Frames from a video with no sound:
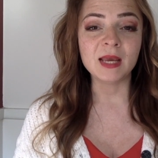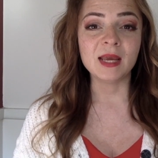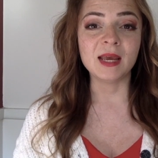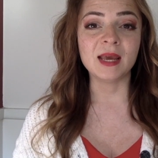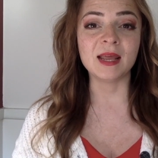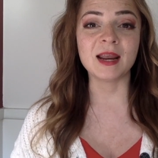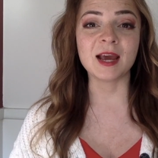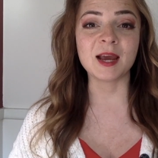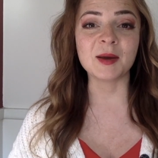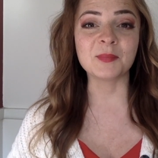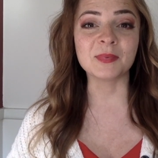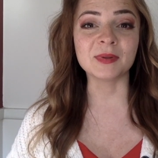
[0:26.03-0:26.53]

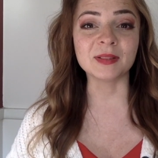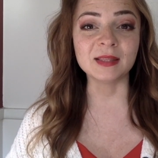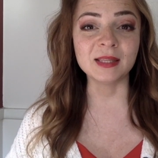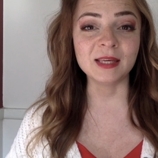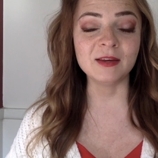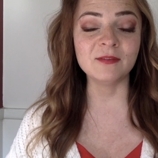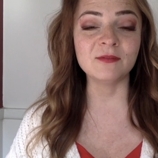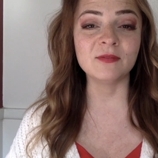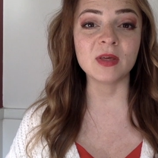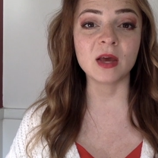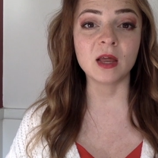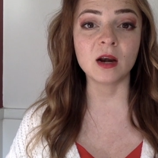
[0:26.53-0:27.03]
And I
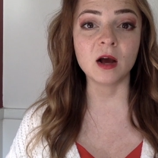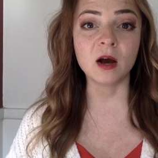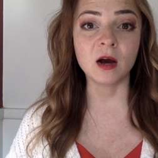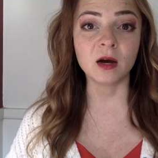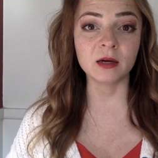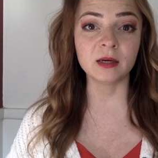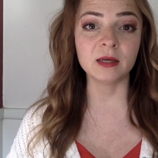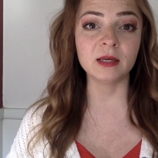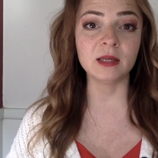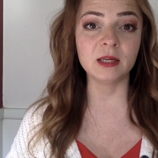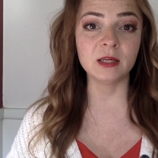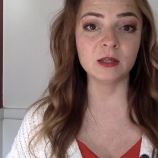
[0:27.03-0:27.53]
believe that
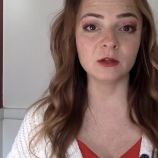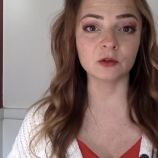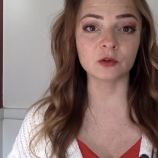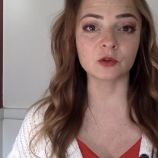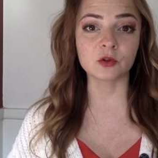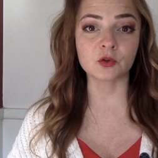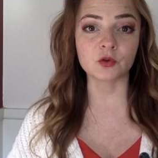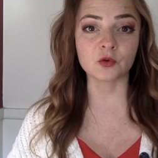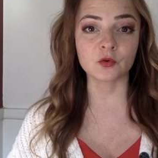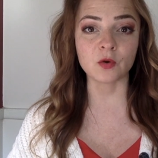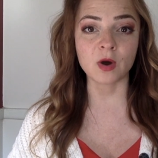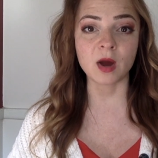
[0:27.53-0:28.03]
unhealed
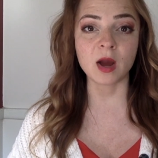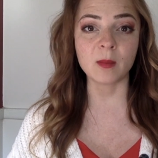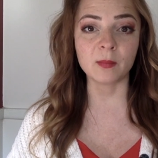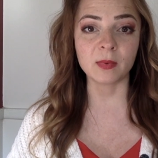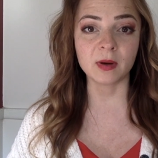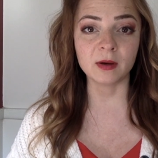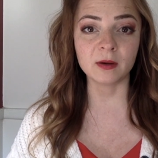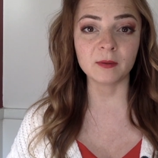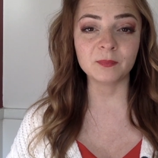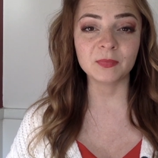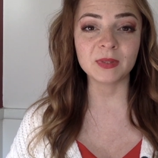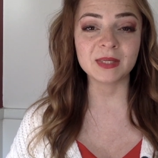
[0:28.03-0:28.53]

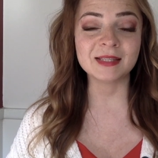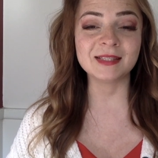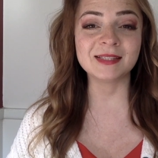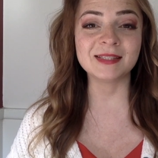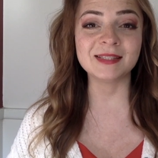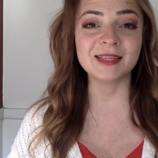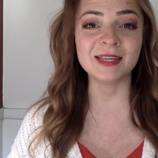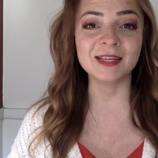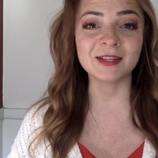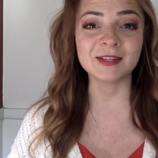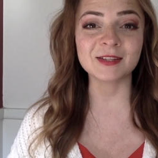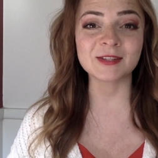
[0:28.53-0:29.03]
trauma
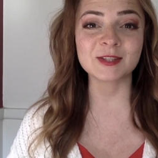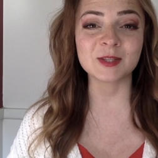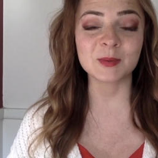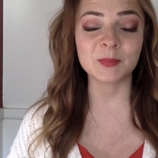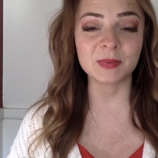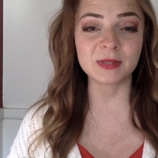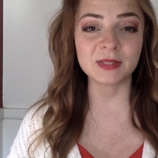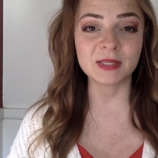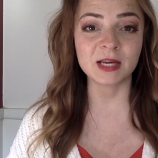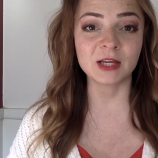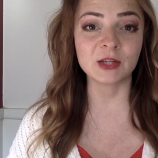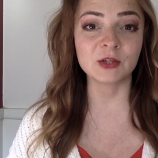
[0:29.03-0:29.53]
steals the
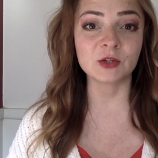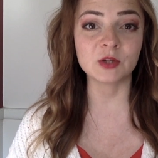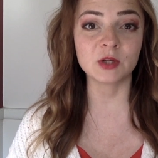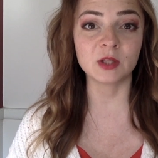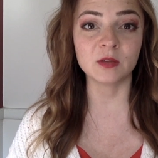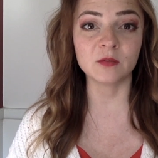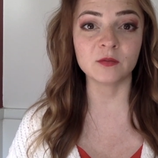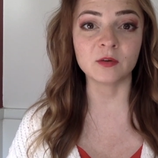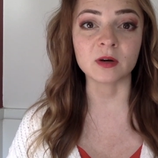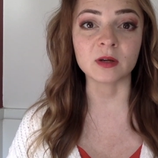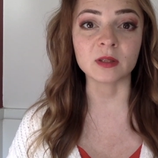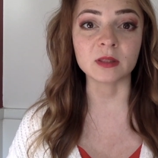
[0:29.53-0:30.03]
potential
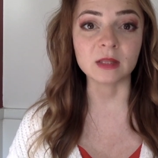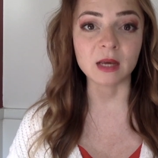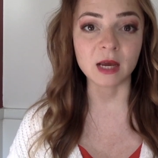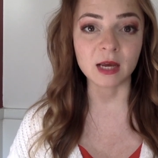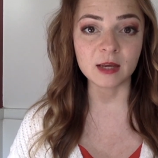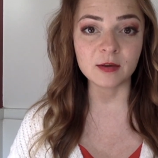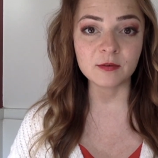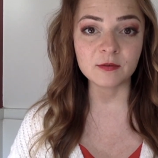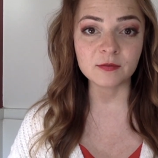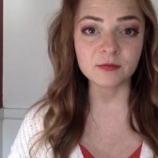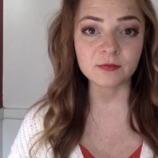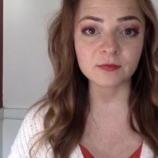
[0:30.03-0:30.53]
of our
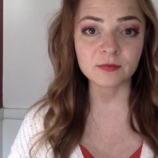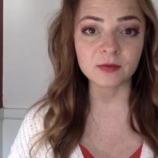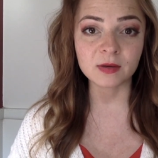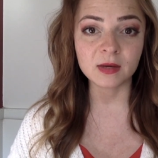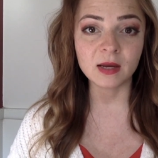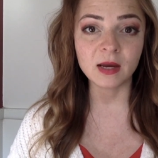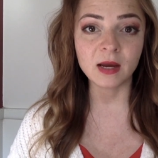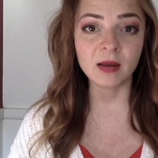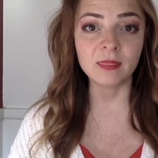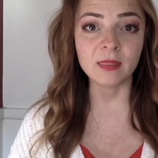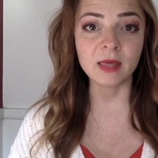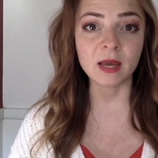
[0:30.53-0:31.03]
life
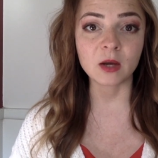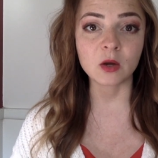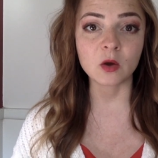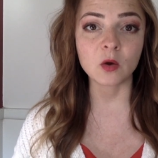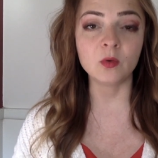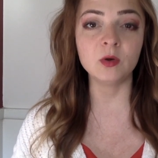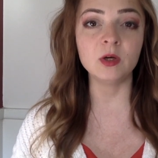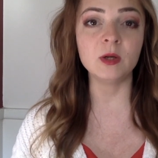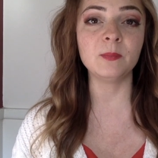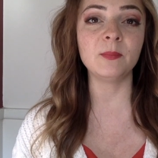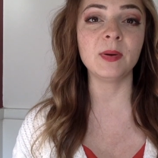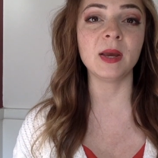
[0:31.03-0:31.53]
and that
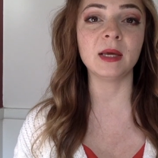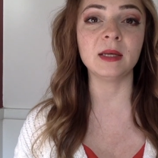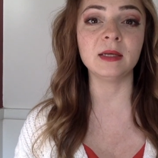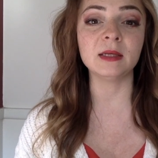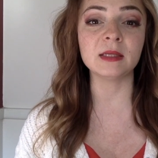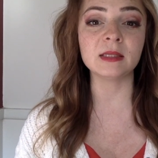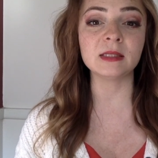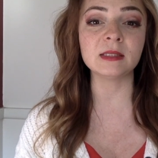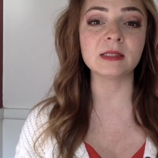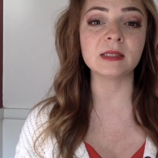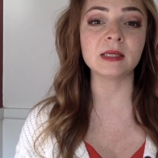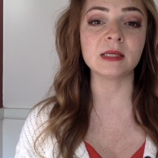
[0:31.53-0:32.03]

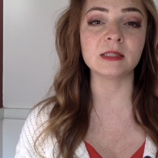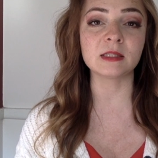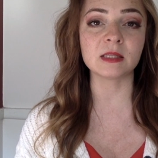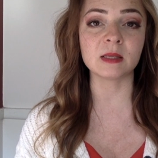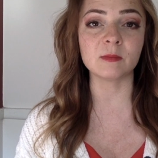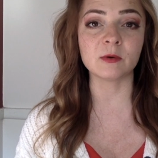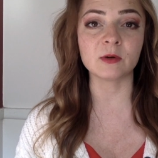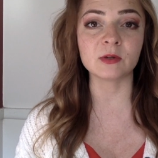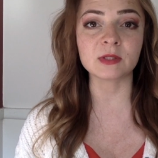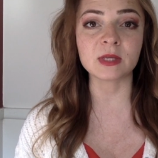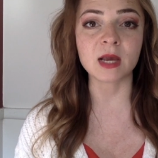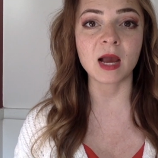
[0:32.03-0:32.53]
codependence is the
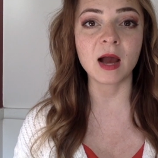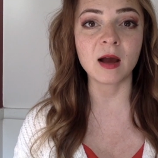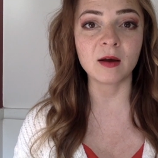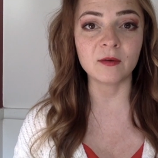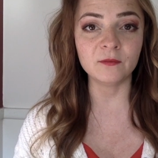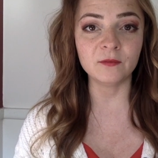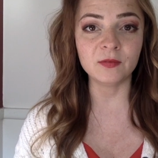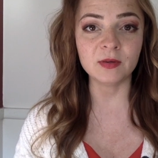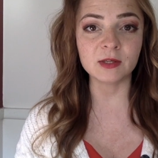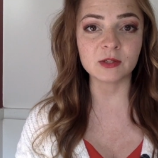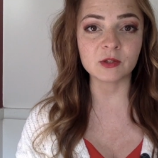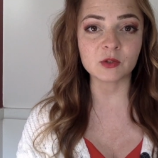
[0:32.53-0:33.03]
most
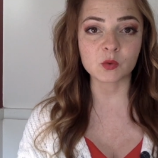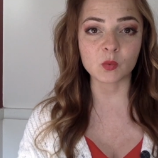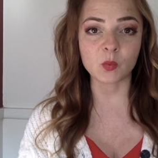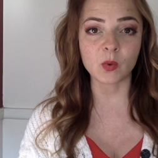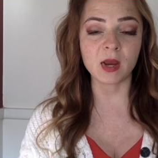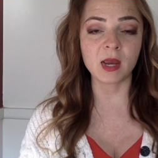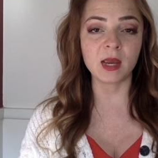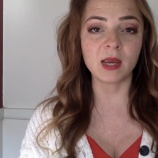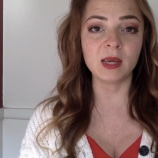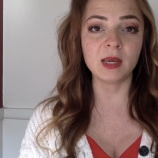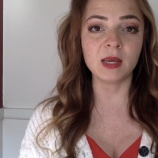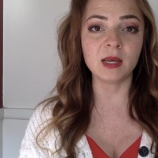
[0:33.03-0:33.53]
obvious
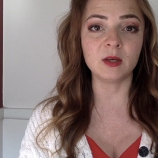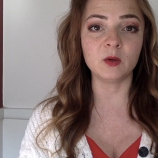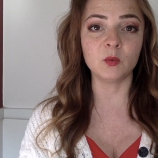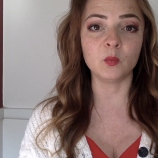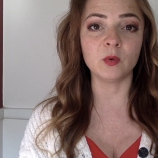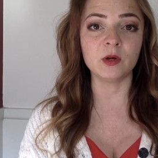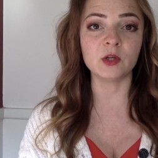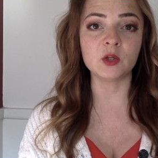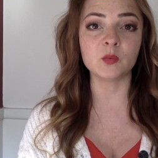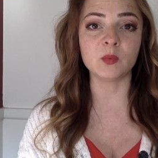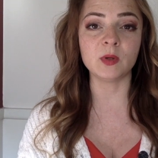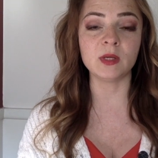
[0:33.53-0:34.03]
way in
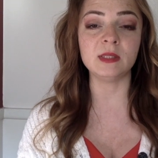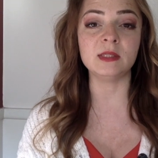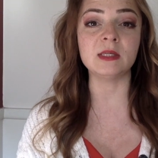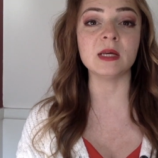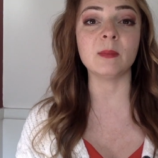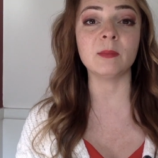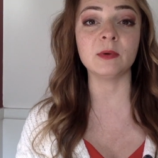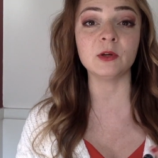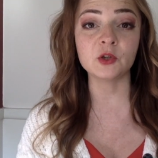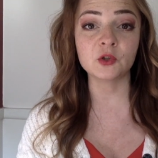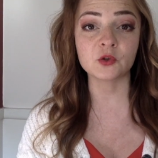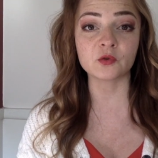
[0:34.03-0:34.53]
which we
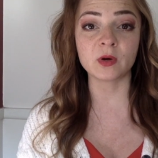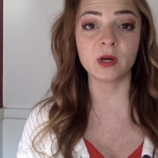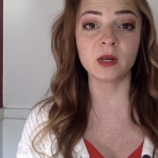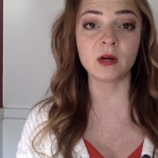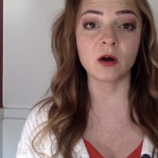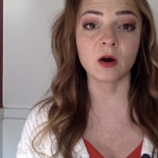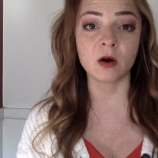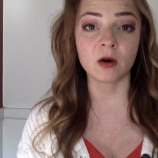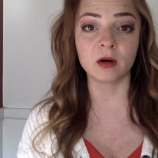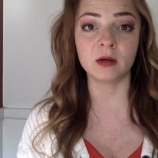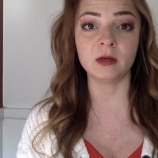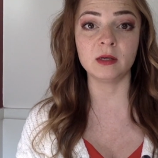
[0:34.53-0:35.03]
demonstrate
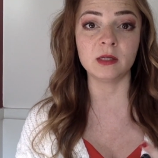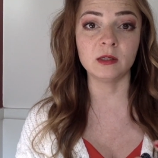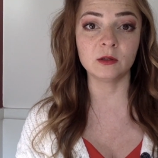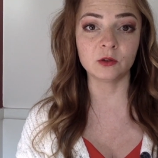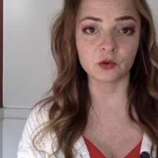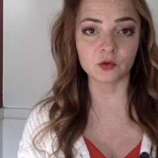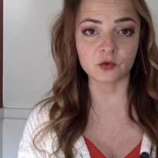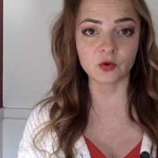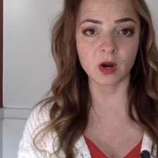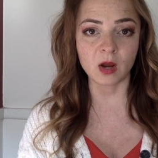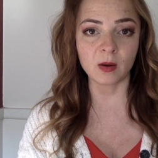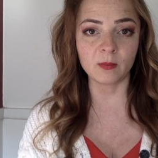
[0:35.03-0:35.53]
our
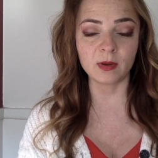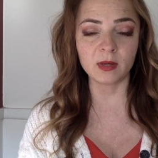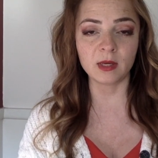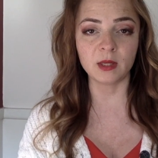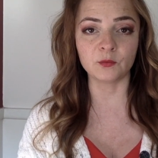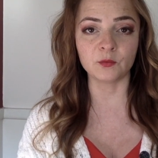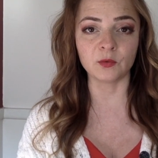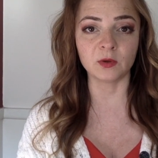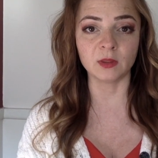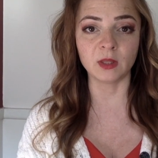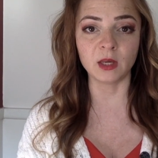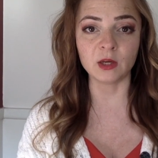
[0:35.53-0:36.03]
unhealed trauma
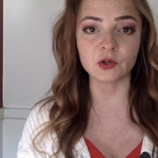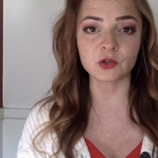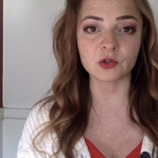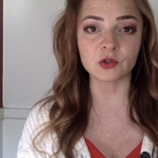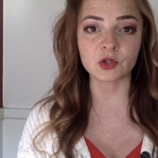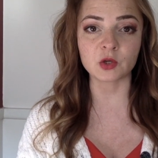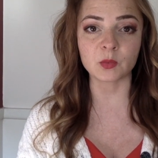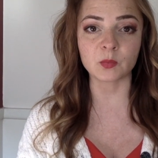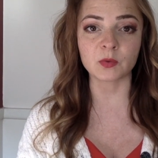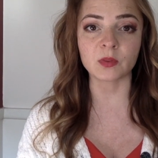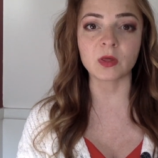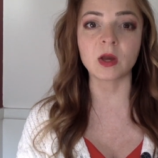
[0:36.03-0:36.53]
in
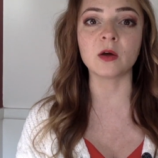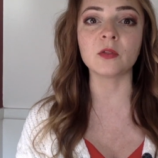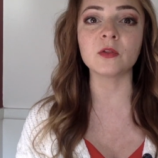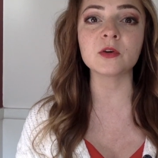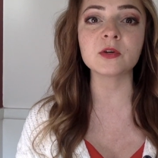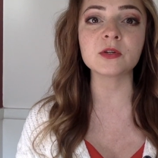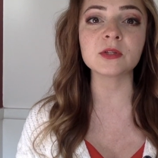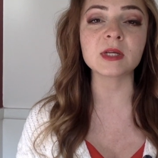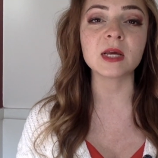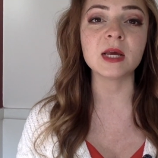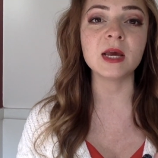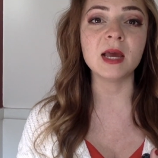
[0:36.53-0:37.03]
relationship with
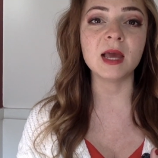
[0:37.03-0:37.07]
others